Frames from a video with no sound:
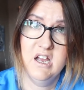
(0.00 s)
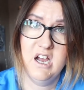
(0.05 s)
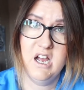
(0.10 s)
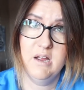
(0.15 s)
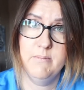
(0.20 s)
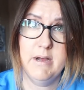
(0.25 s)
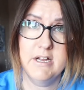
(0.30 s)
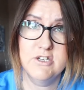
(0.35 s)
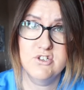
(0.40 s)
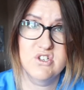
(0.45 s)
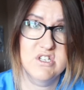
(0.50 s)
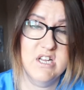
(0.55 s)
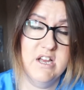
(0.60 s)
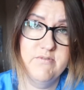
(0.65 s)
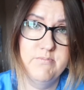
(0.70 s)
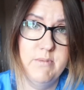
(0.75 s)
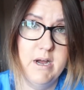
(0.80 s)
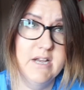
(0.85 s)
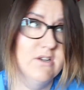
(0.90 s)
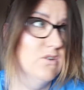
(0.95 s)
I might just
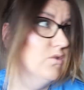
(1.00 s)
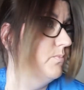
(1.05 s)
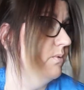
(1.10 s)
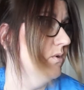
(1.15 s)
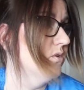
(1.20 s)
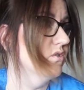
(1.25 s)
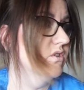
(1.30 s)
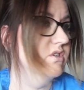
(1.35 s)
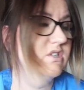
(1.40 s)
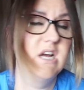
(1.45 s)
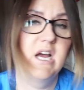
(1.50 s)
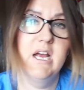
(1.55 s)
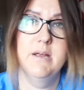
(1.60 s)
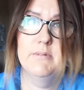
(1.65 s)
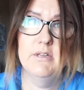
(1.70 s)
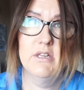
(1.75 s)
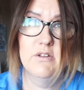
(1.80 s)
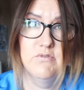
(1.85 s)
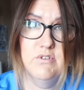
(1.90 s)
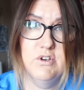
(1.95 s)
have mine up all the time
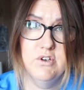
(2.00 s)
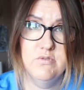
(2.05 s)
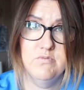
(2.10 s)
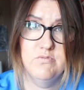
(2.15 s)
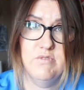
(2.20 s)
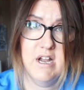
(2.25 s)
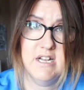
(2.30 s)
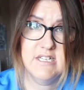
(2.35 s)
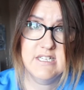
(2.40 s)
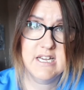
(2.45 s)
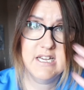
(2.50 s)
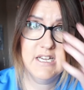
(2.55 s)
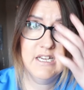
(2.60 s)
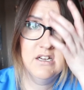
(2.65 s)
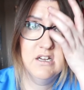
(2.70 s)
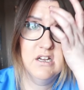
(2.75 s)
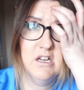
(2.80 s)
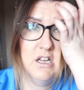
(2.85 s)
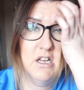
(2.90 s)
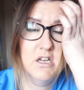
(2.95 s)
in the room ready,
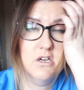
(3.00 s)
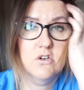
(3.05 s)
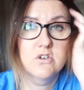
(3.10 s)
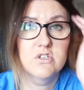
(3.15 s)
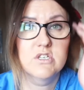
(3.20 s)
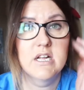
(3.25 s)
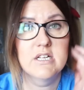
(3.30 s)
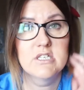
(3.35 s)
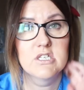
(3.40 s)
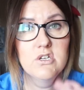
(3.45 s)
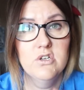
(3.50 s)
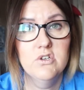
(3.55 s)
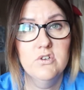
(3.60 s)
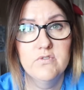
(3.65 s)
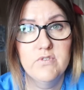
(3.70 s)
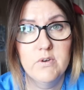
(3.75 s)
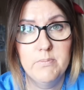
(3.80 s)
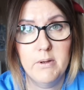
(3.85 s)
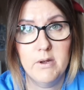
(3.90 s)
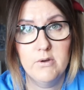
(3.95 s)
because that's
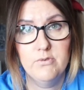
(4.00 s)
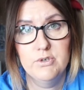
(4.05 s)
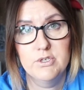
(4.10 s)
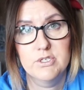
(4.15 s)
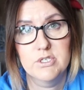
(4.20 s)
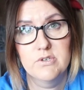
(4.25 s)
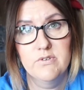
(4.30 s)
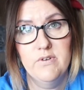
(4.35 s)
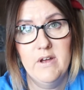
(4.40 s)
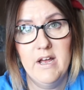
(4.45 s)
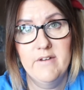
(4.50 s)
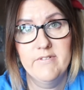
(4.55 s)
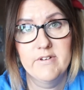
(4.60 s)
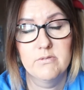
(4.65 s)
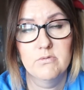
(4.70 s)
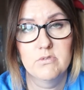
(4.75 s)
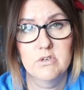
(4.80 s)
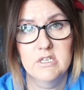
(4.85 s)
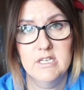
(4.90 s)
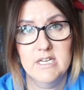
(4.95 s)
another bonus of
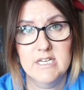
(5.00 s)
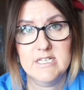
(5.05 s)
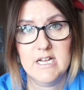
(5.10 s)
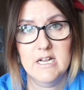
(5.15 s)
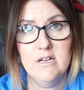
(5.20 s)
having one of these.